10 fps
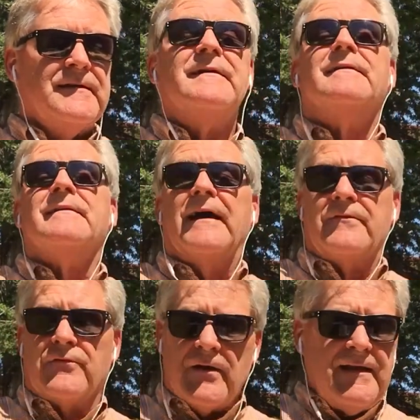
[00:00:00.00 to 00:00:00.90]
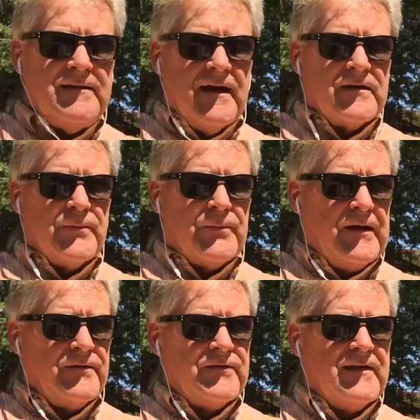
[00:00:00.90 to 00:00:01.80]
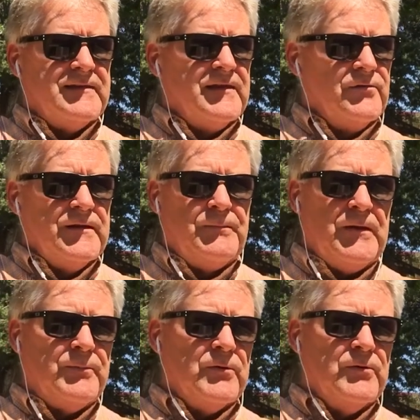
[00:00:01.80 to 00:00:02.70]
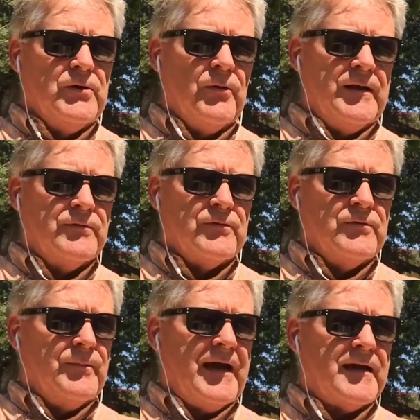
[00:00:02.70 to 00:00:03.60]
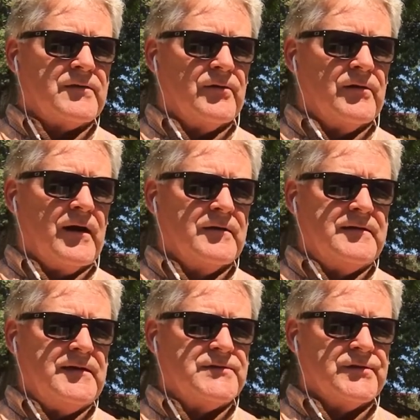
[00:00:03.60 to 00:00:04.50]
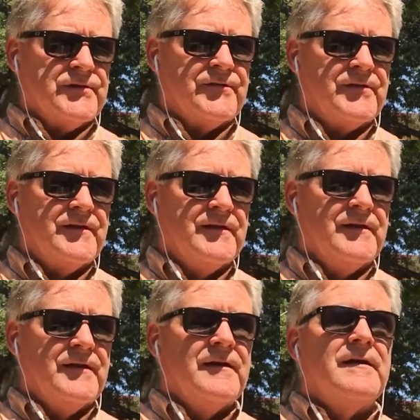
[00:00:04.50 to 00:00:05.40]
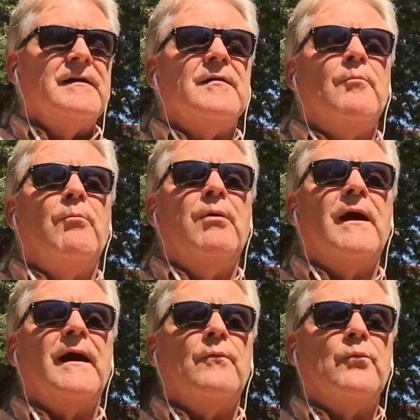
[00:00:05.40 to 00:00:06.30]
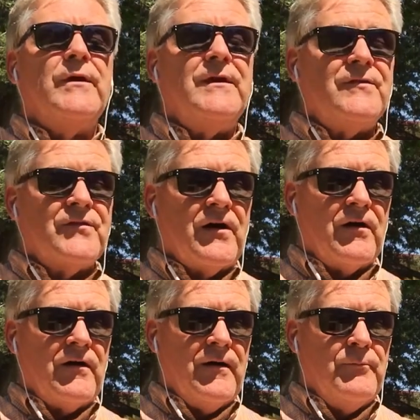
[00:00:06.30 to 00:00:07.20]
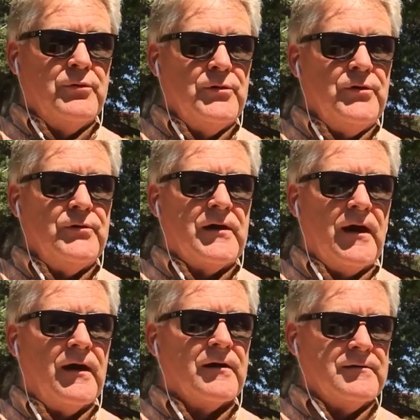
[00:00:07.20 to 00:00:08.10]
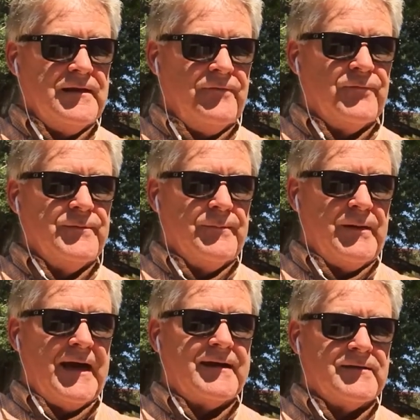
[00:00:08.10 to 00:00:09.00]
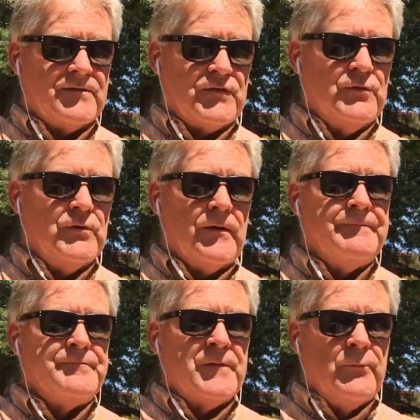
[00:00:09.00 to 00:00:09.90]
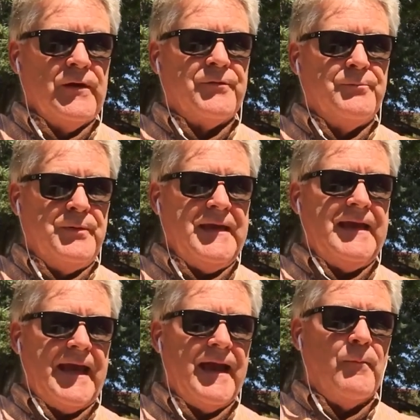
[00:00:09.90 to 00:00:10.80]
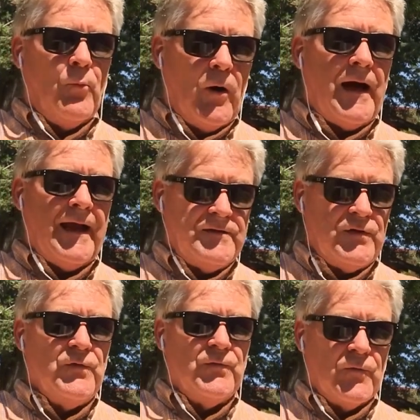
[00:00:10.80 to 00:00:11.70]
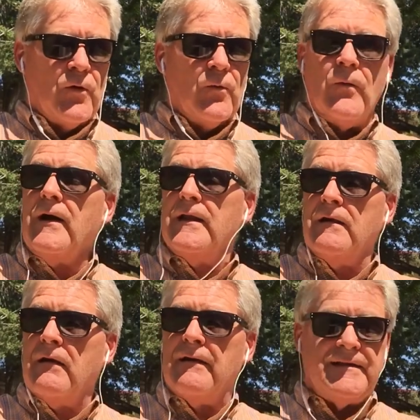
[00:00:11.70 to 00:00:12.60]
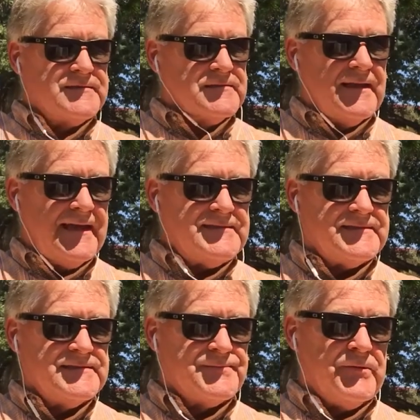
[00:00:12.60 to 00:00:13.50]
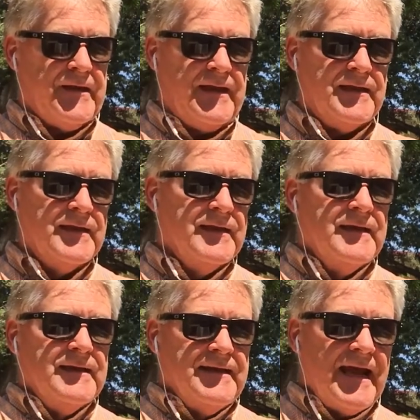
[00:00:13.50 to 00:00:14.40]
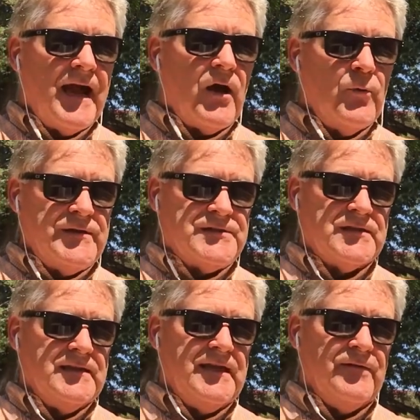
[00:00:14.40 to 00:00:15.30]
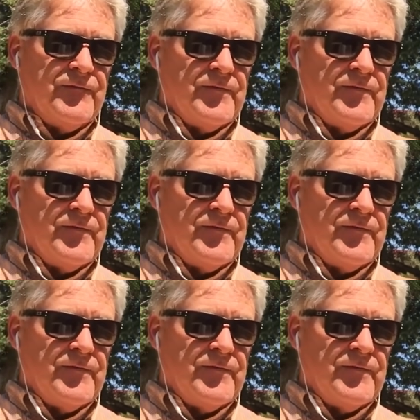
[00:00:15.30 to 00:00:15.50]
That's right, Dr. Prell said. The only people who go in through the back door are teachers. But we saw a blue car leave from the back of the school with BMY 241 on its license plate. Now who would leave